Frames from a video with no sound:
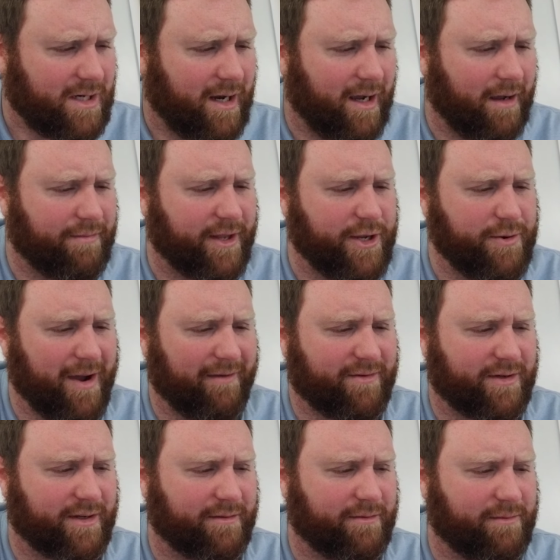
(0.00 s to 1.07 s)
that you have
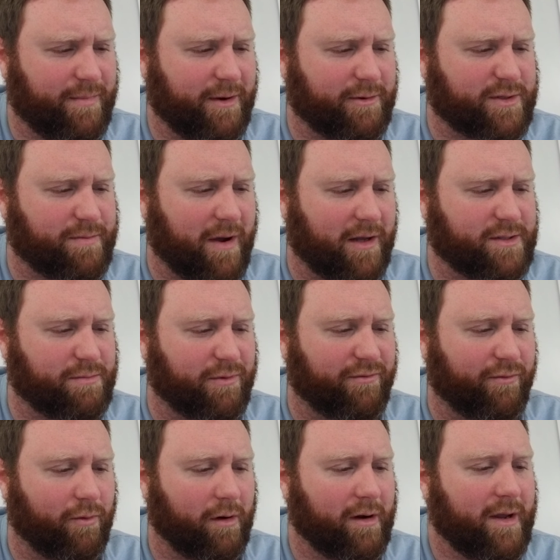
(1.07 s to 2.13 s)
to be responsible
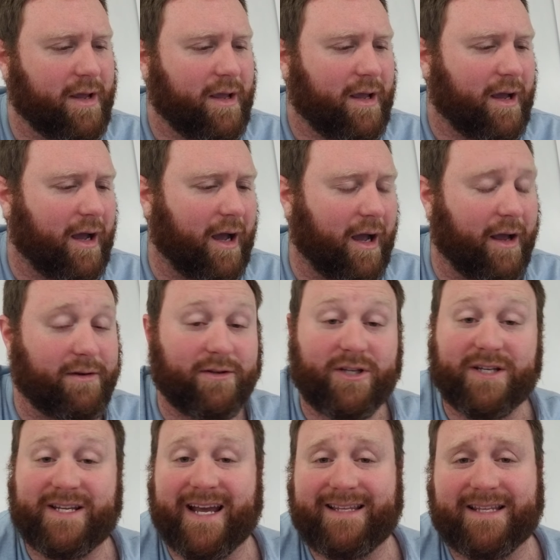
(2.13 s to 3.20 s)
for.
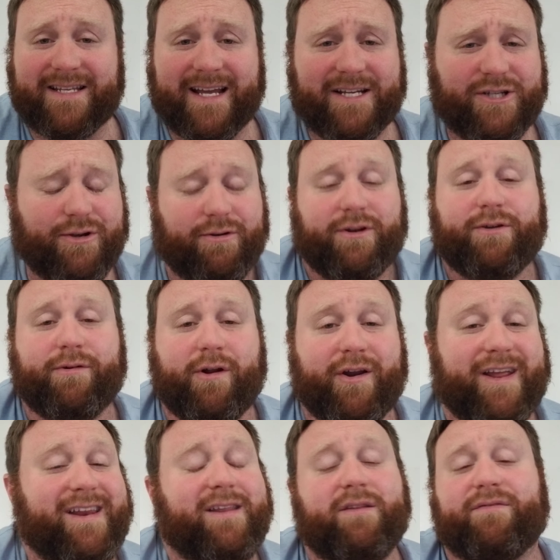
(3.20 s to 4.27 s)
To take the test, you can do it on
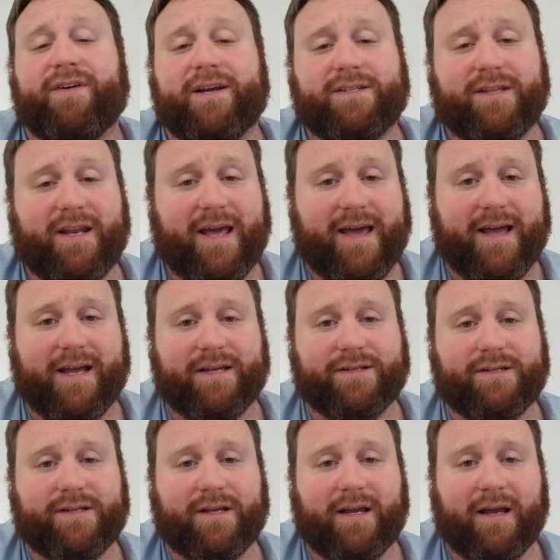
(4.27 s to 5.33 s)
any device that
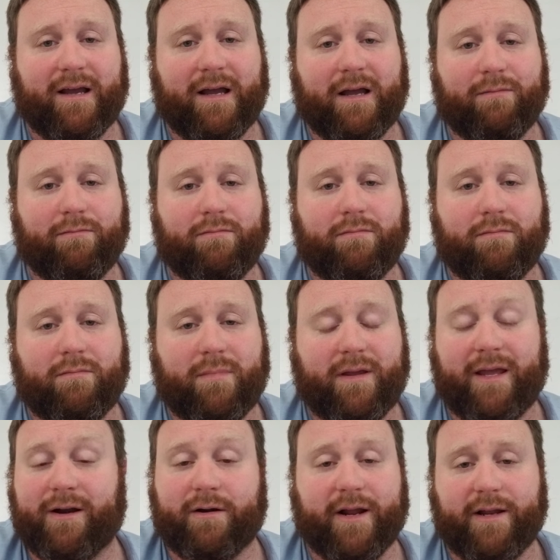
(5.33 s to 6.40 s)
has
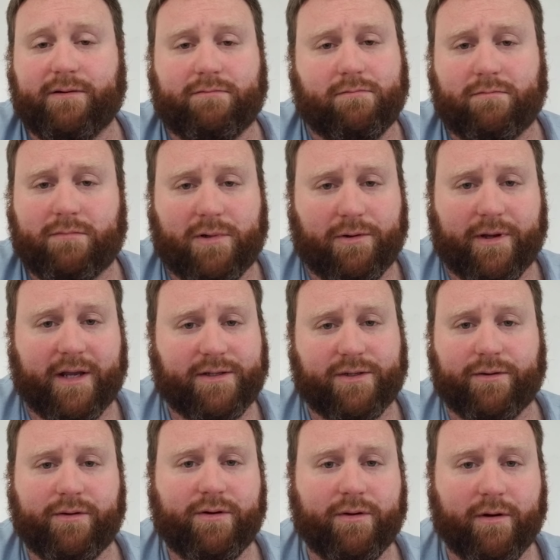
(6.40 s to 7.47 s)
internet. Okay,
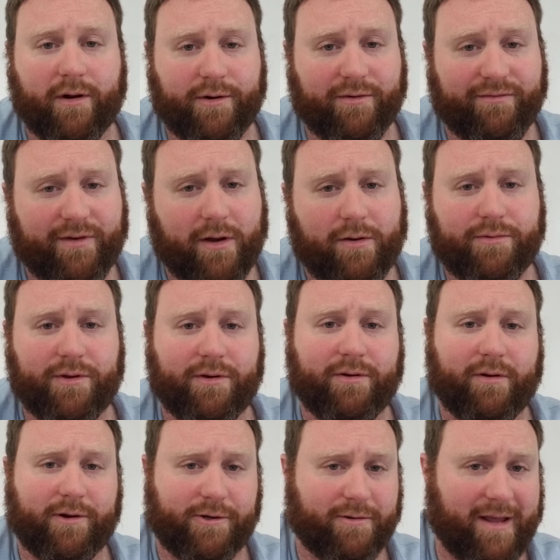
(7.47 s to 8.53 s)
so you can do it on your phone, you can
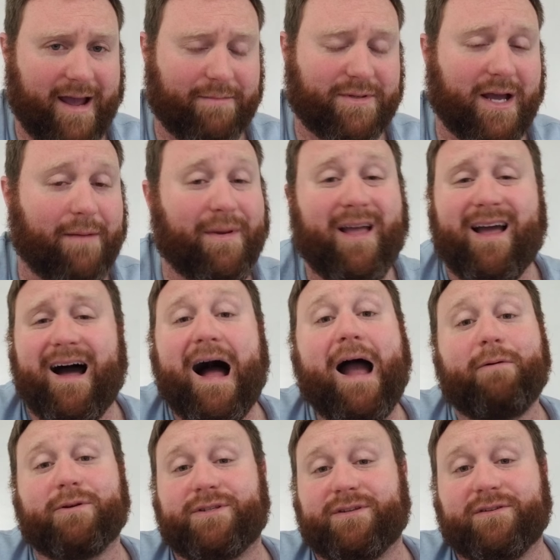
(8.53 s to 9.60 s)
do it on your laptop.
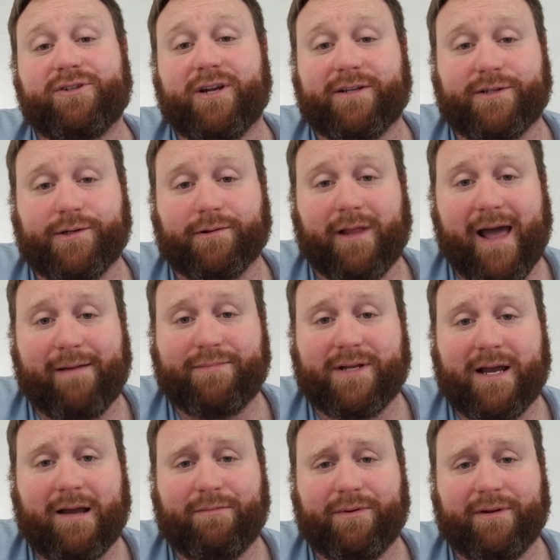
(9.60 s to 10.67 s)
I would suggest your
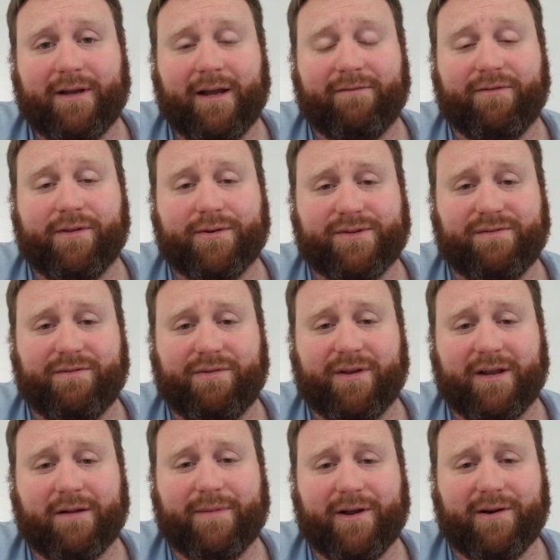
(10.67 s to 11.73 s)
laptop for those of you
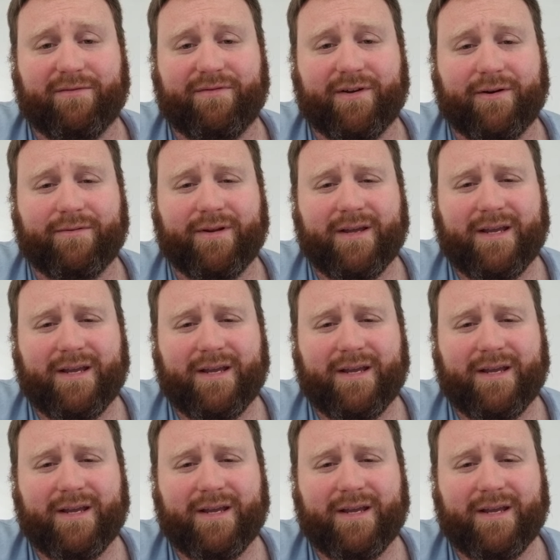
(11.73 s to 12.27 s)
thinking about your phone,